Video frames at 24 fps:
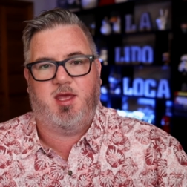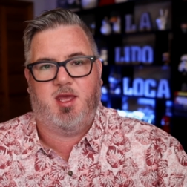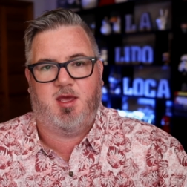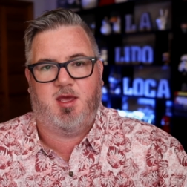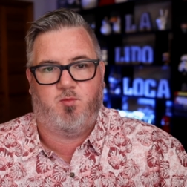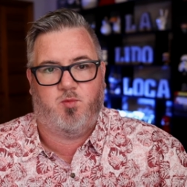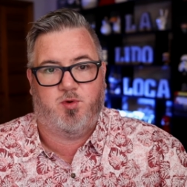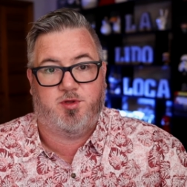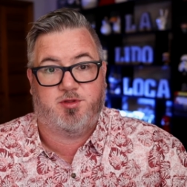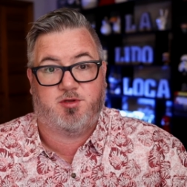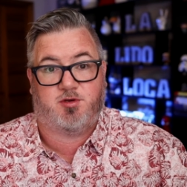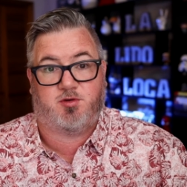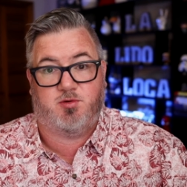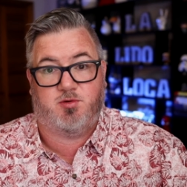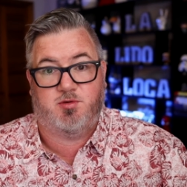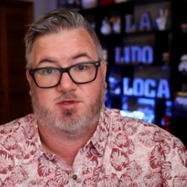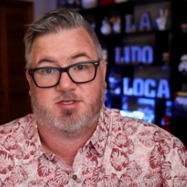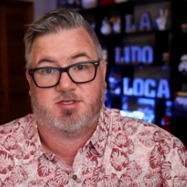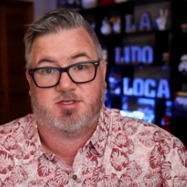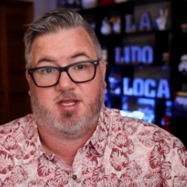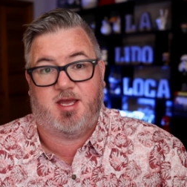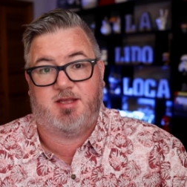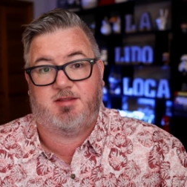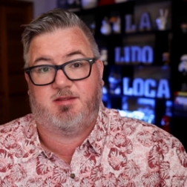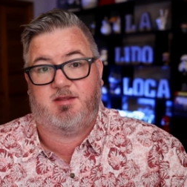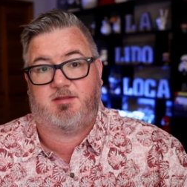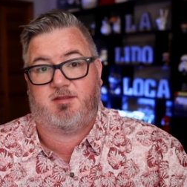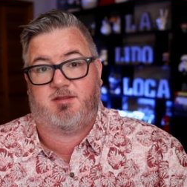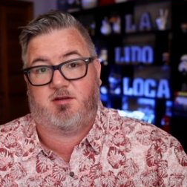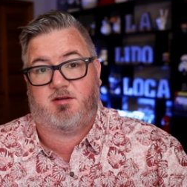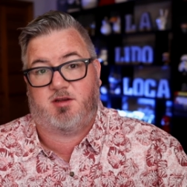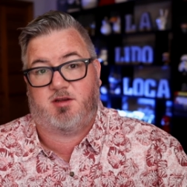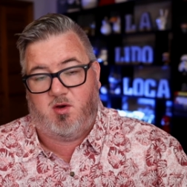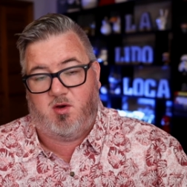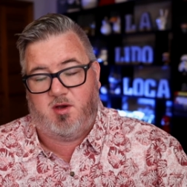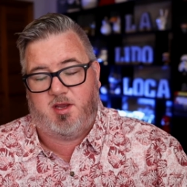And will the cruise line that
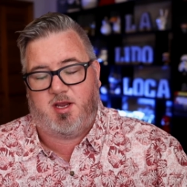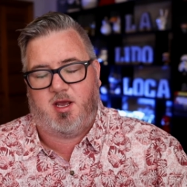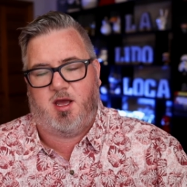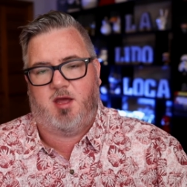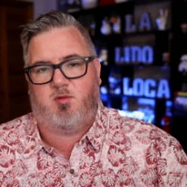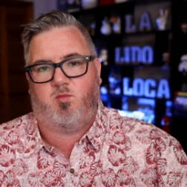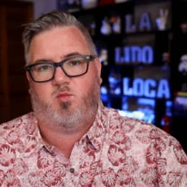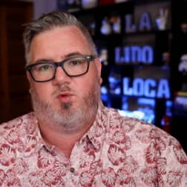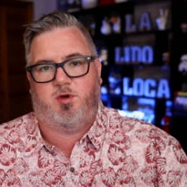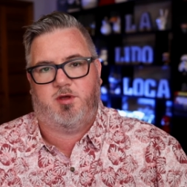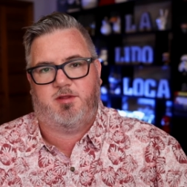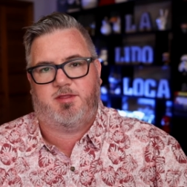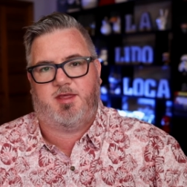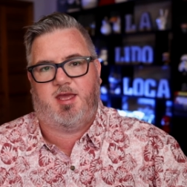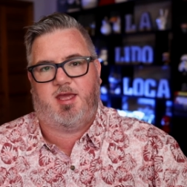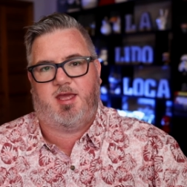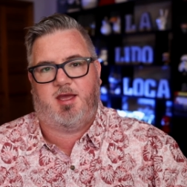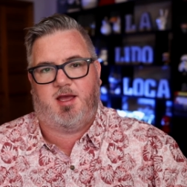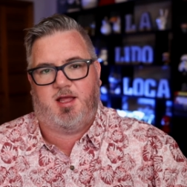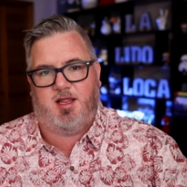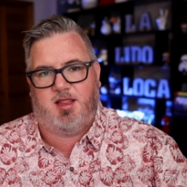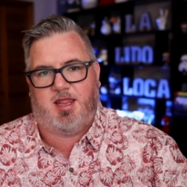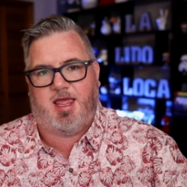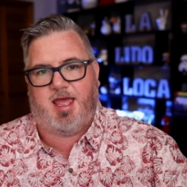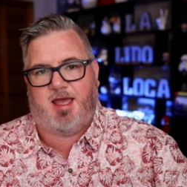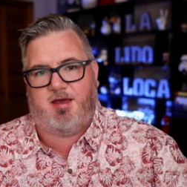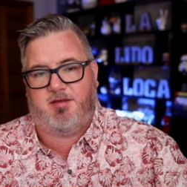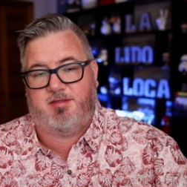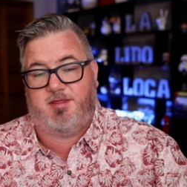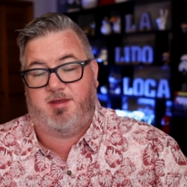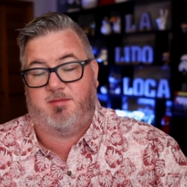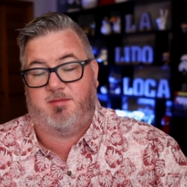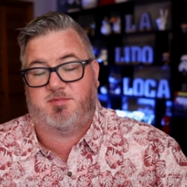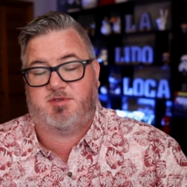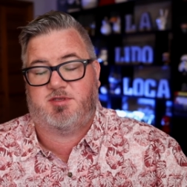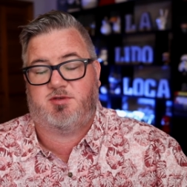they're going on will they allow
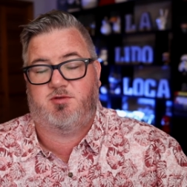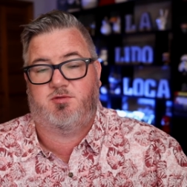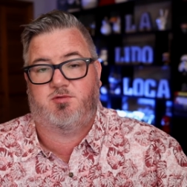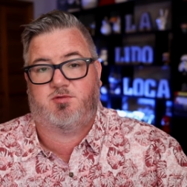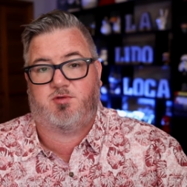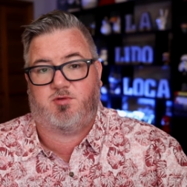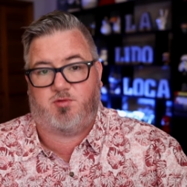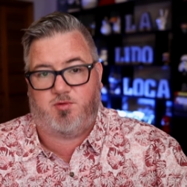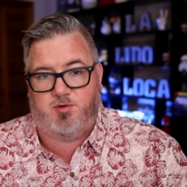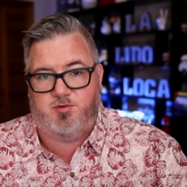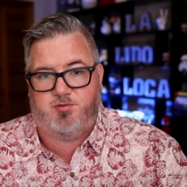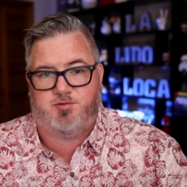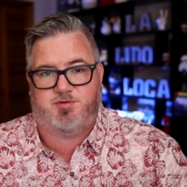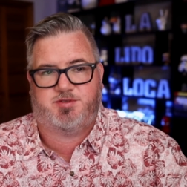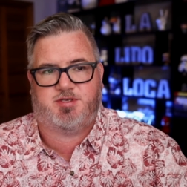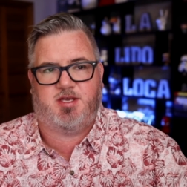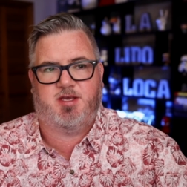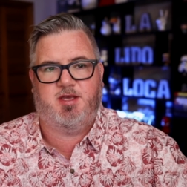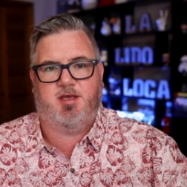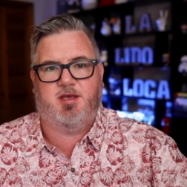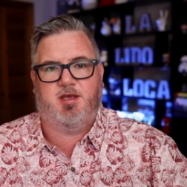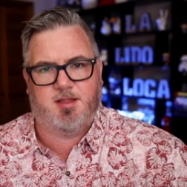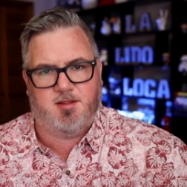them to cruise?